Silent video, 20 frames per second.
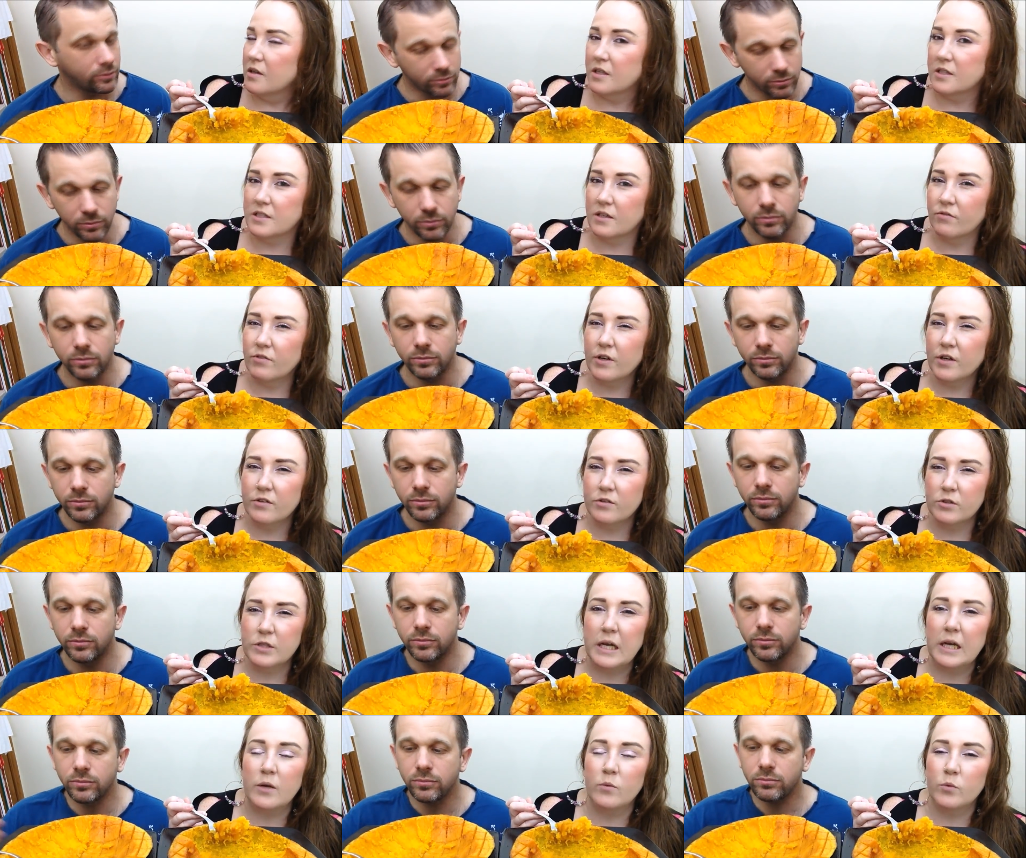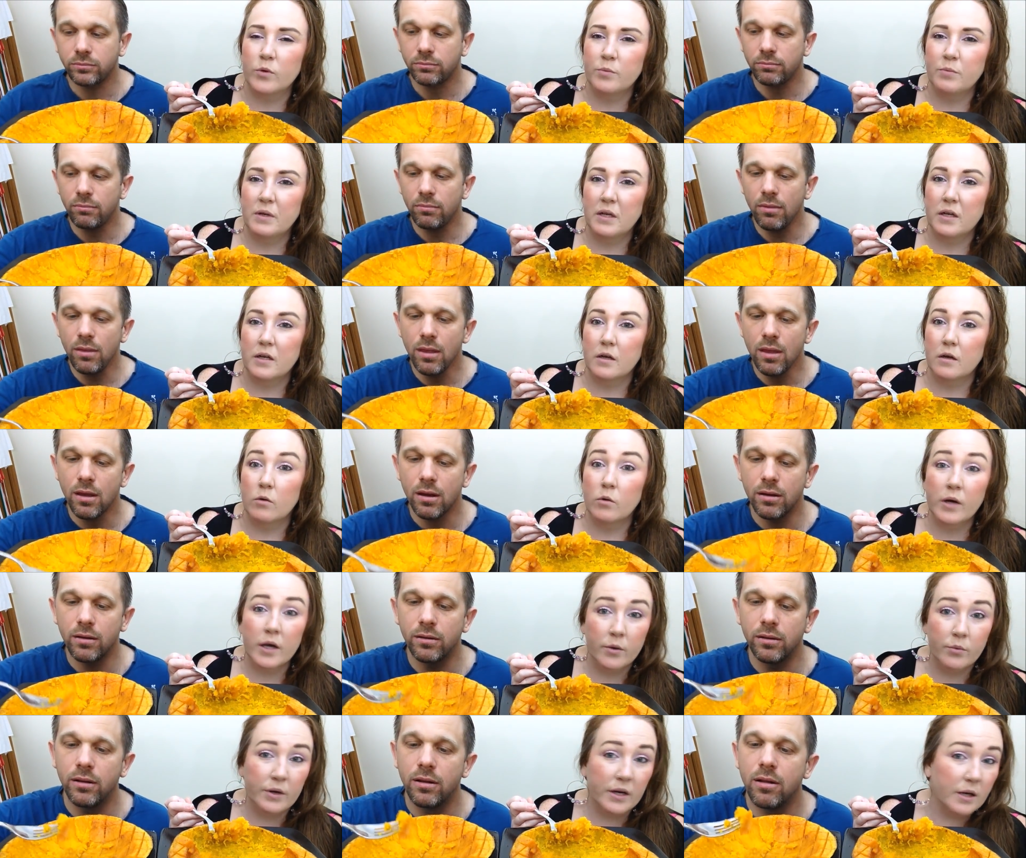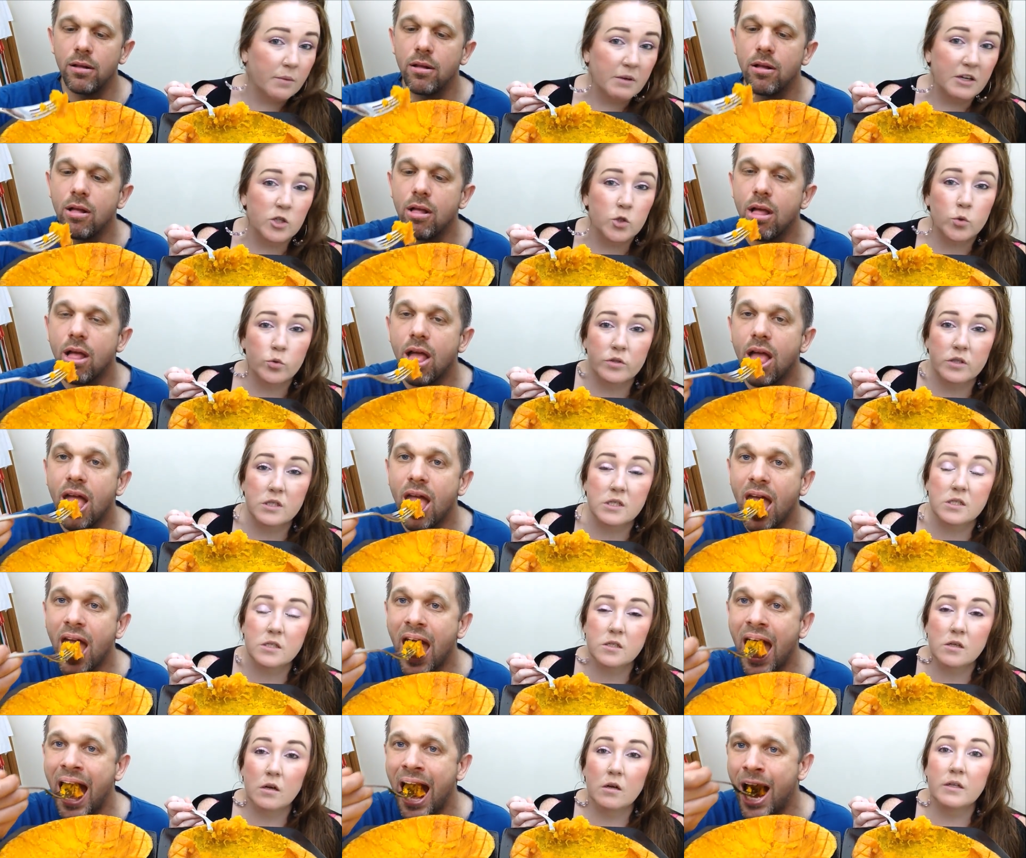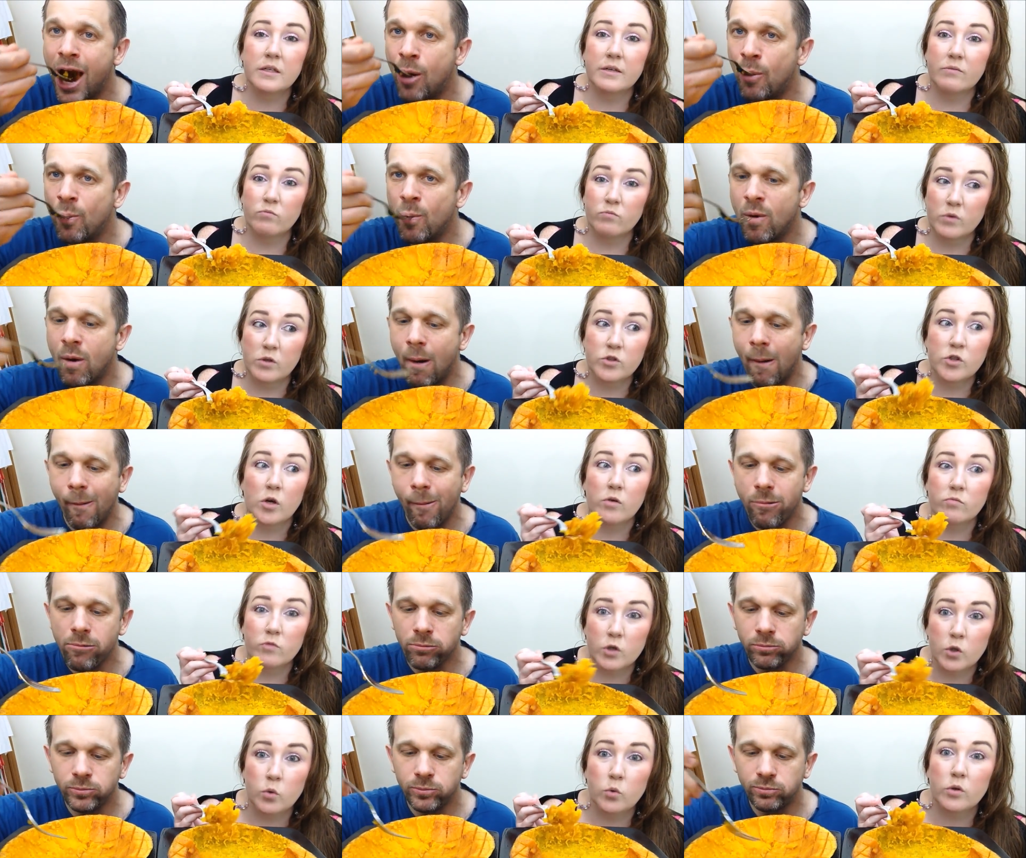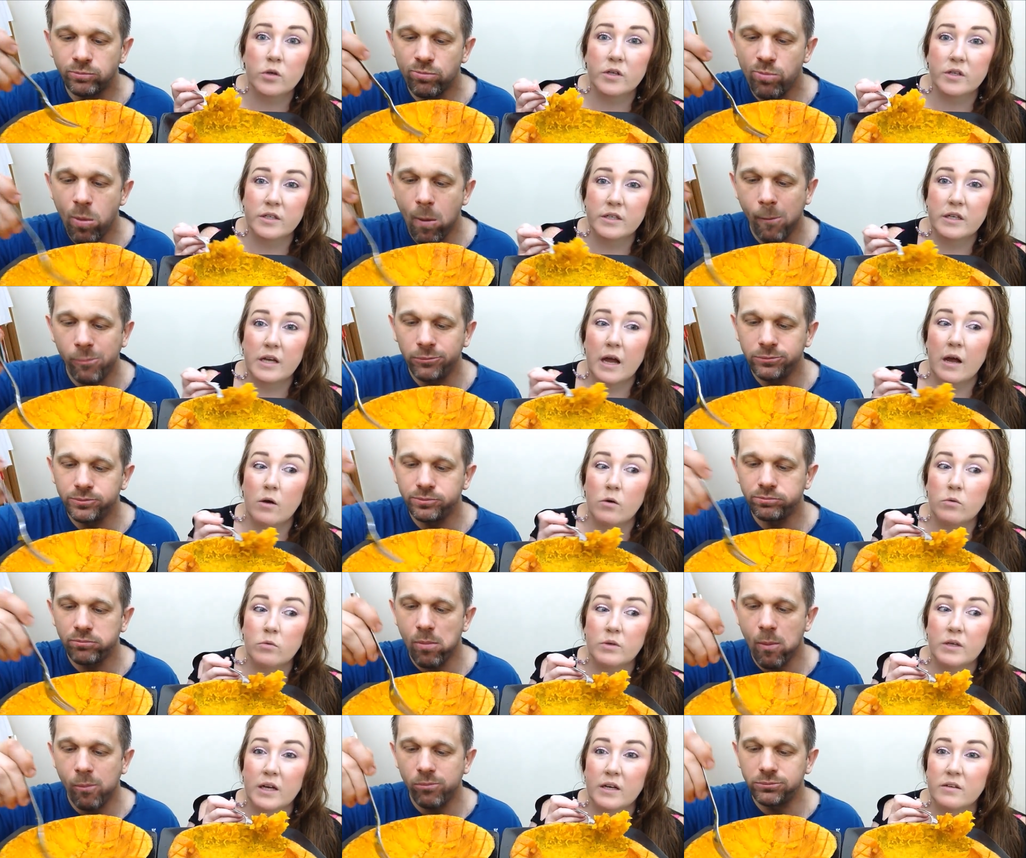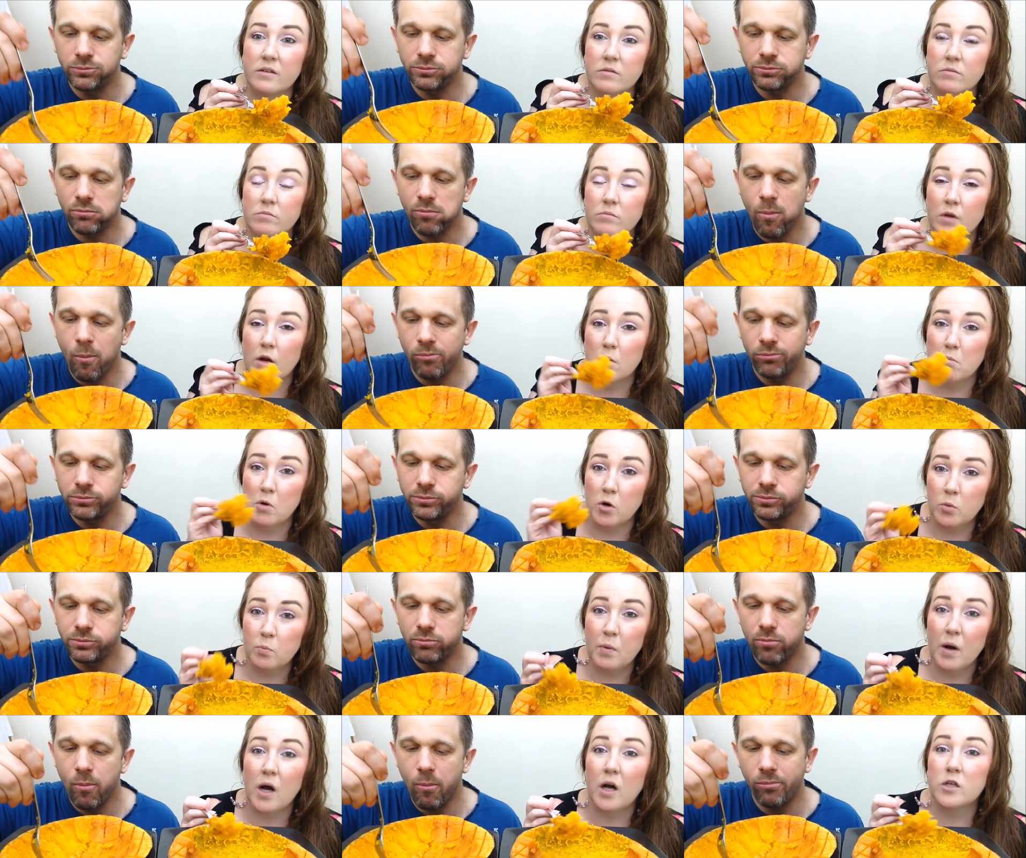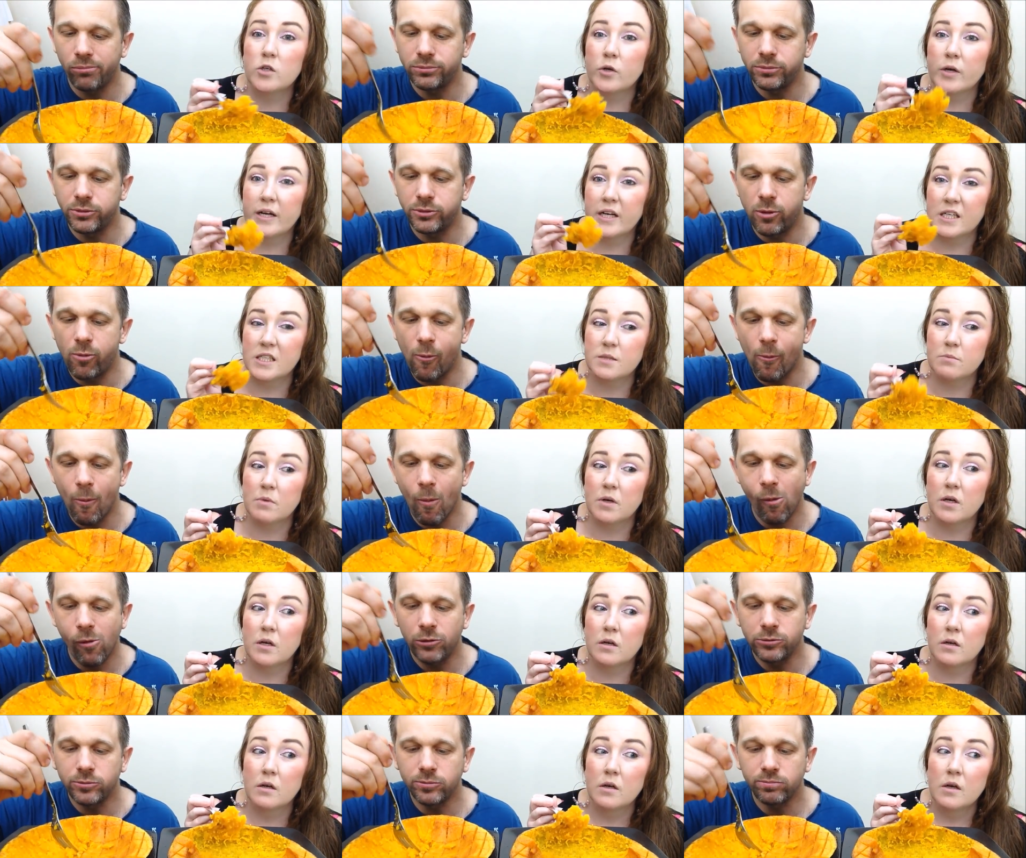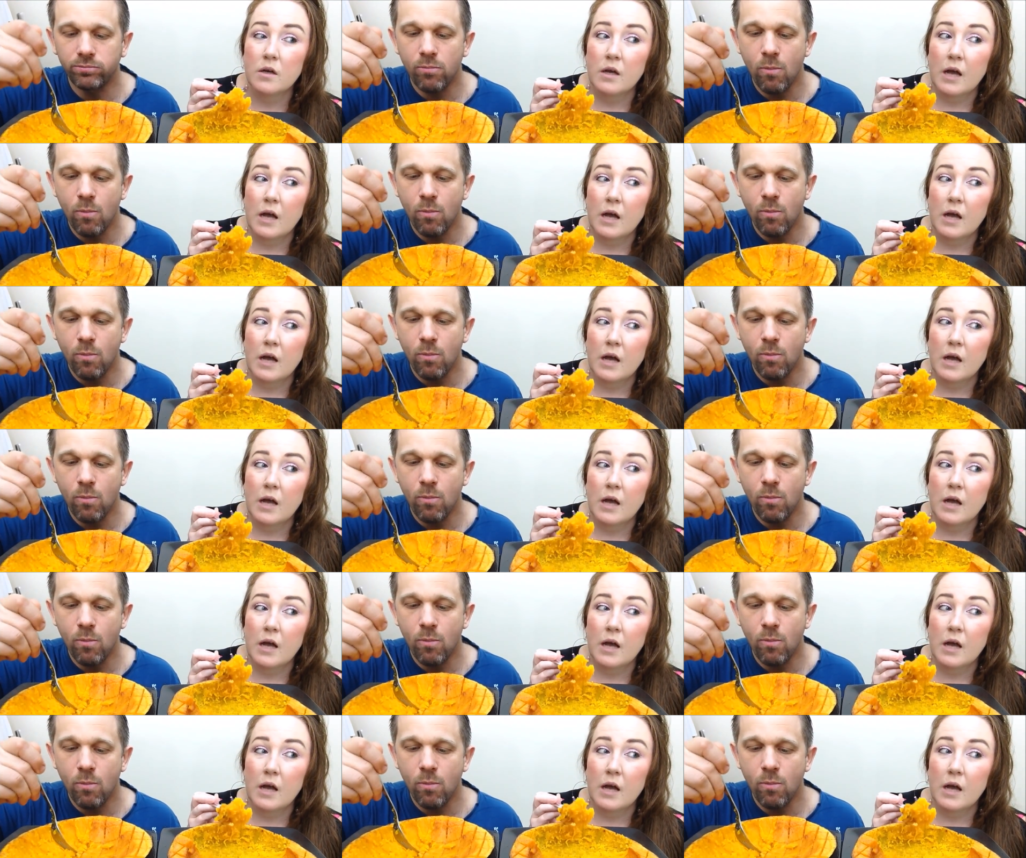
Speaker 1: Because every other day we'd be like, okay, we got to make sure this is done recorded now. Get our mukbang or ASMR